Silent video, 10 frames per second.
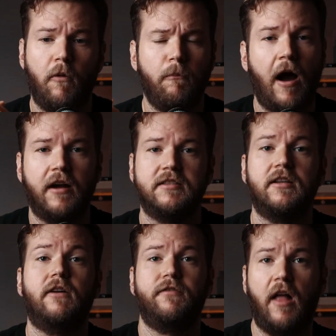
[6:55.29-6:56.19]
minus
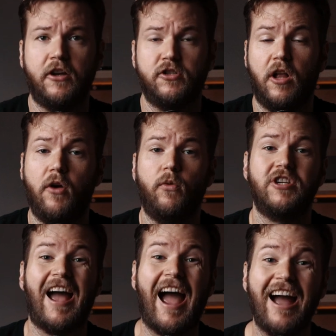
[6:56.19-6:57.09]
a flashlight, which
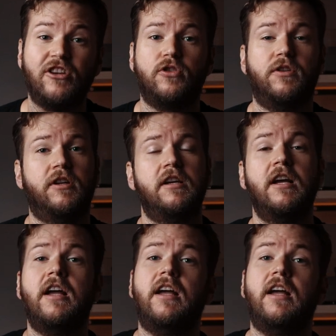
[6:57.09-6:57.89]
actually